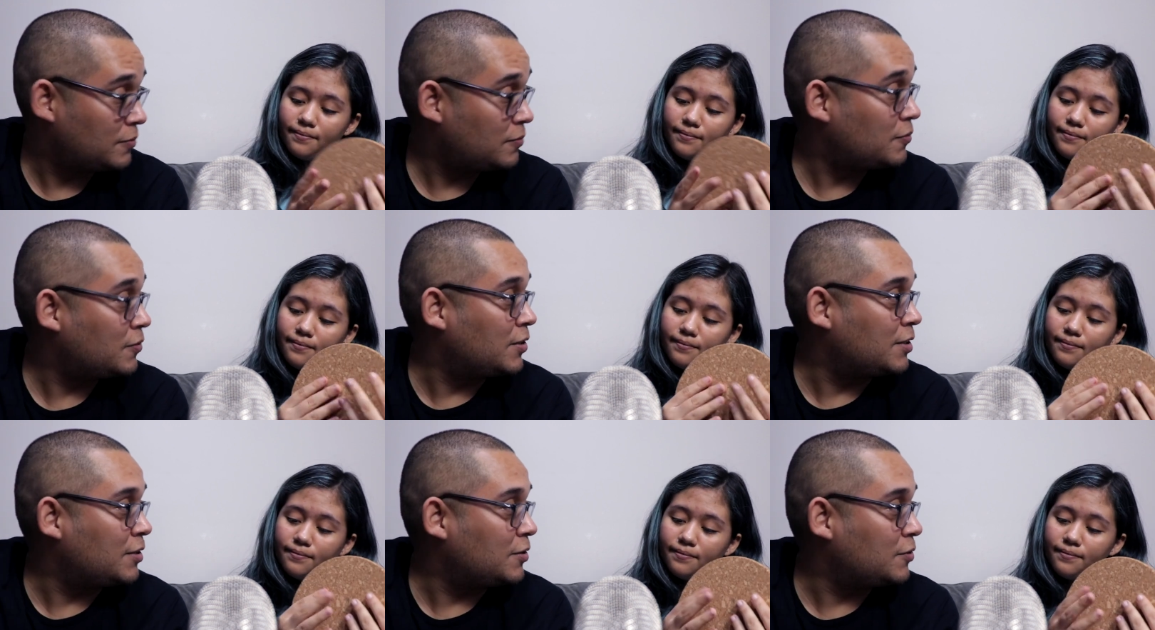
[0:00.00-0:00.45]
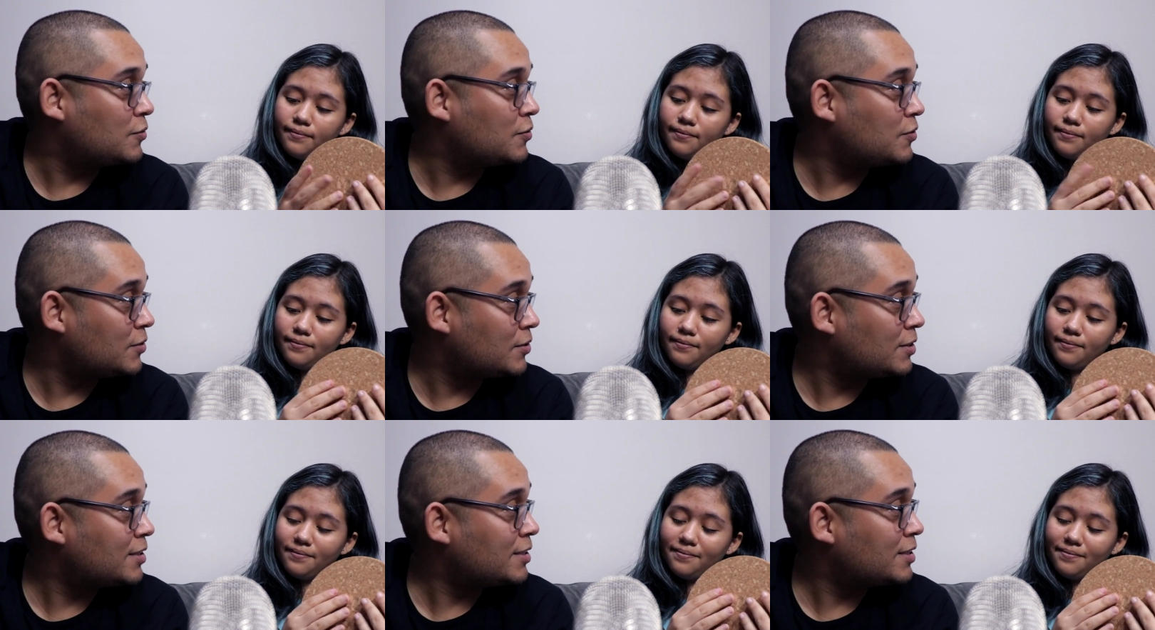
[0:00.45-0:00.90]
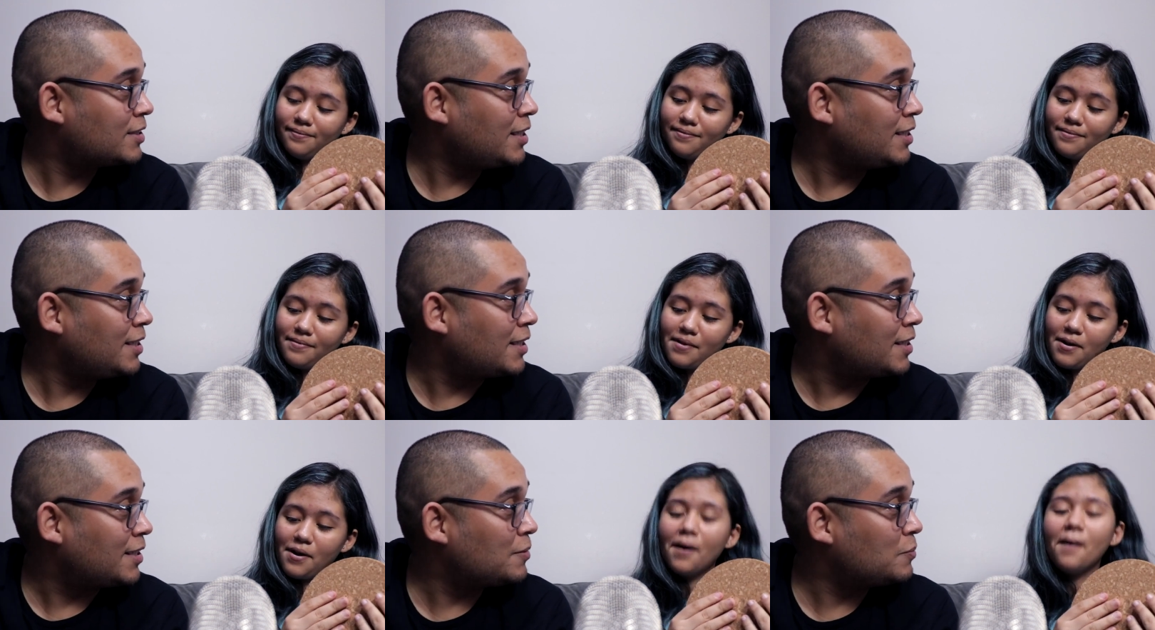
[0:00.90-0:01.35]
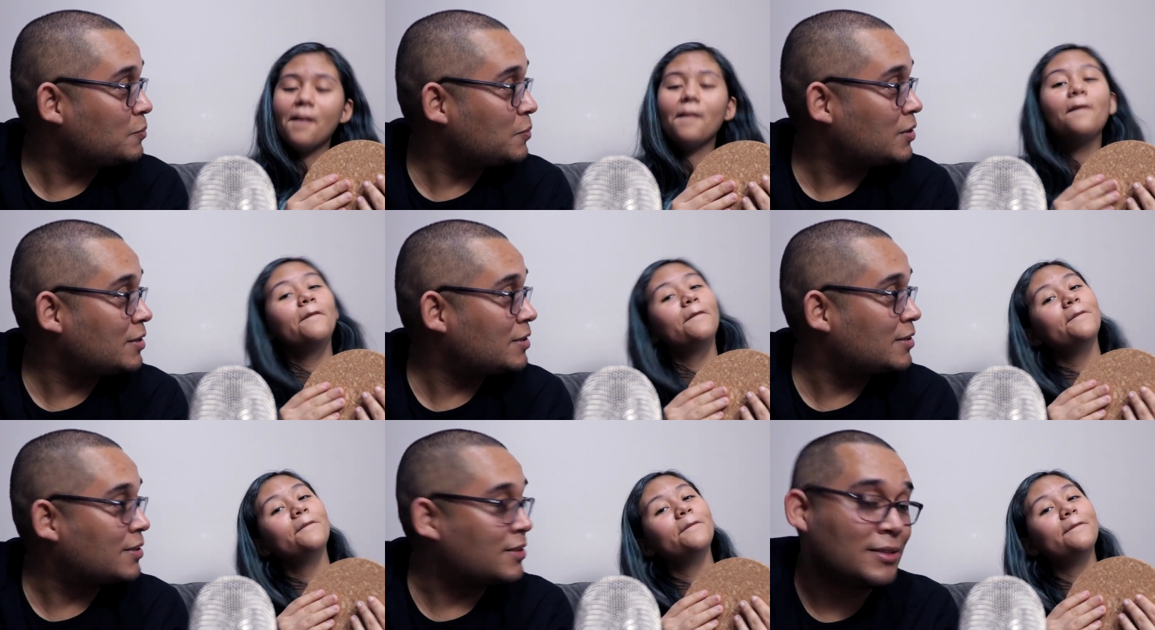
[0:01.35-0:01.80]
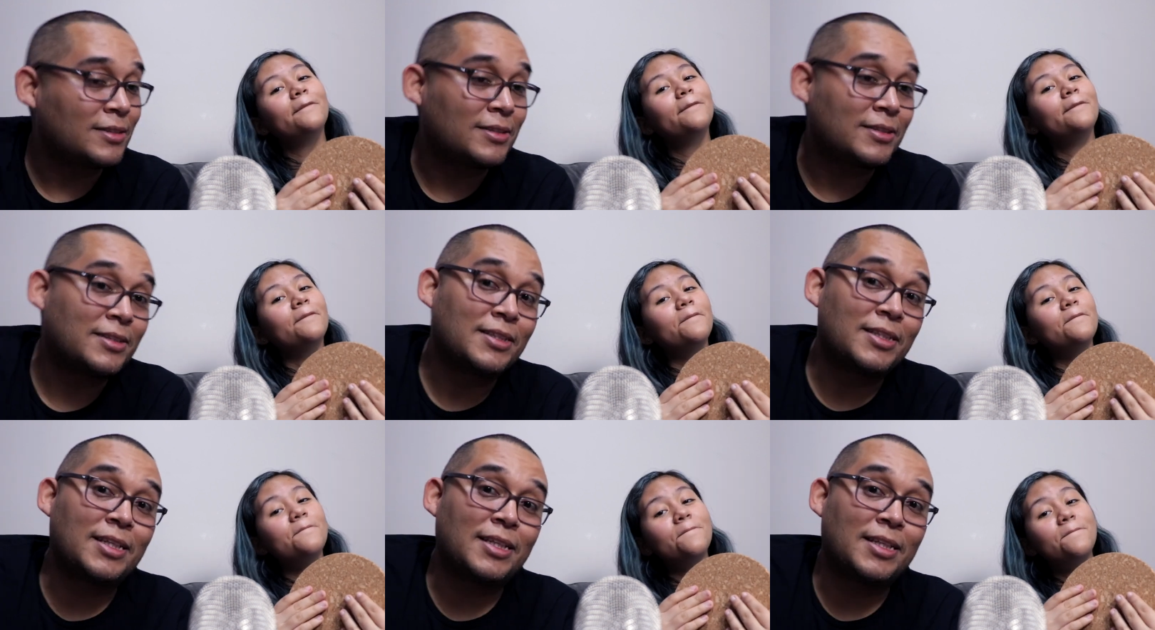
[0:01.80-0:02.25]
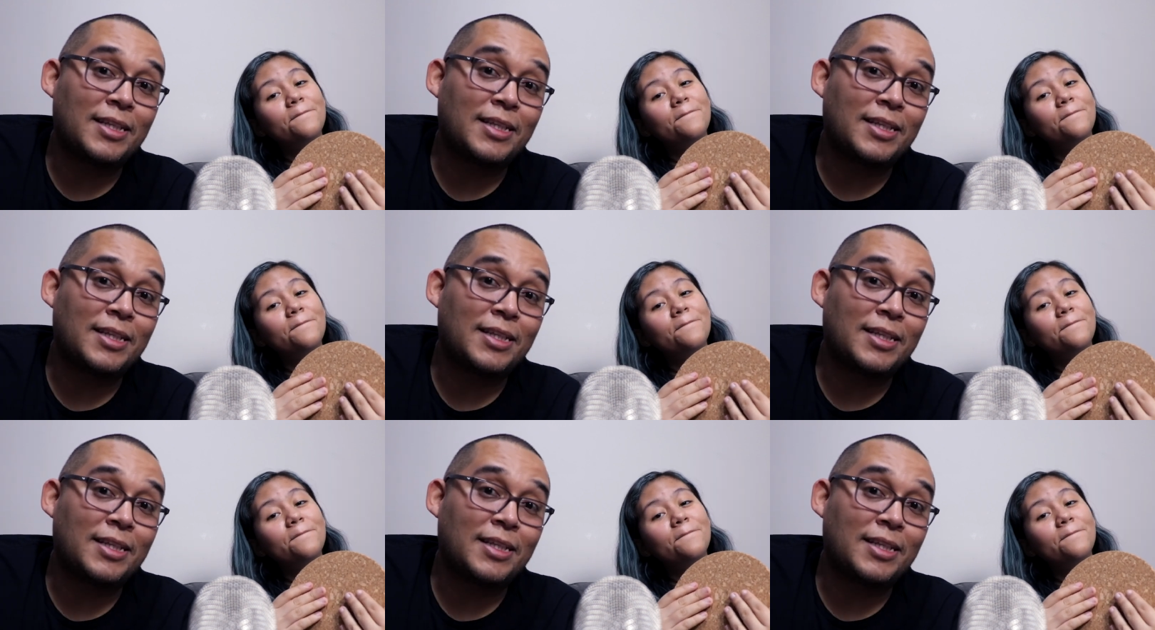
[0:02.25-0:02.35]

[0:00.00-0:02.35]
Speaker 1: Funny you should say that, because the